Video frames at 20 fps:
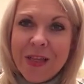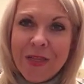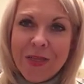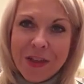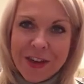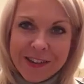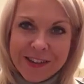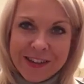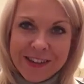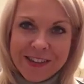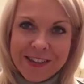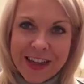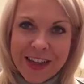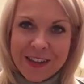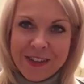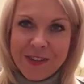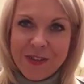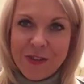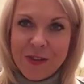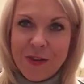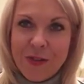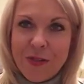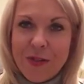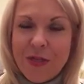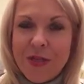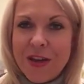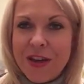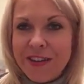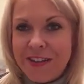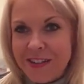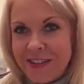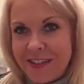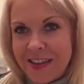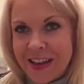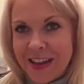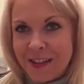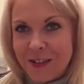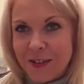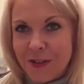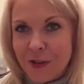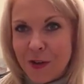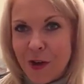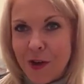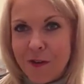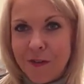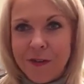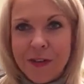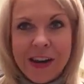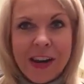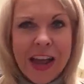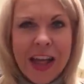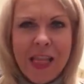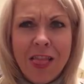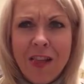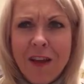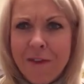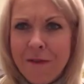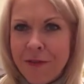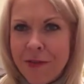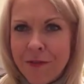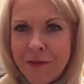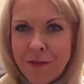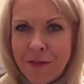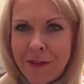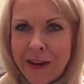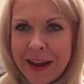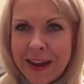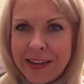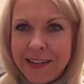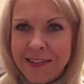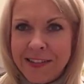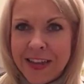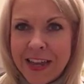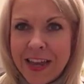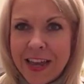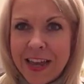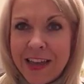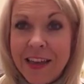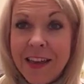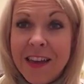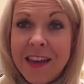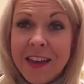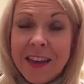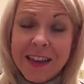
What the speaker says: 30 seconds on, 30 seconds off, and I love the variety.